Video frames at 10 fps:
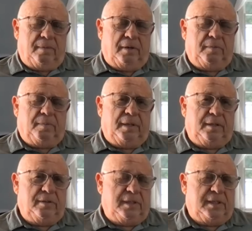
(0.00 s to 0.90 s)

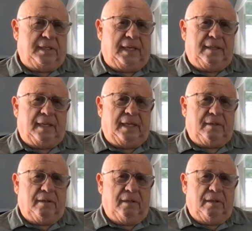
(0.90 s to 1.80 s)
Prabhupada used to say
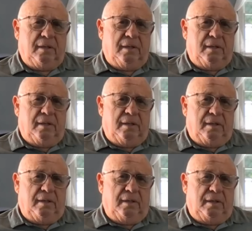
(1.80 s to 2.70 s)
that,
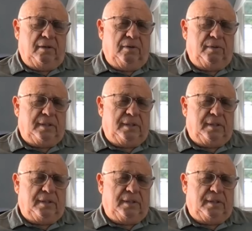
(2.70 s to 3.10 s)
you know,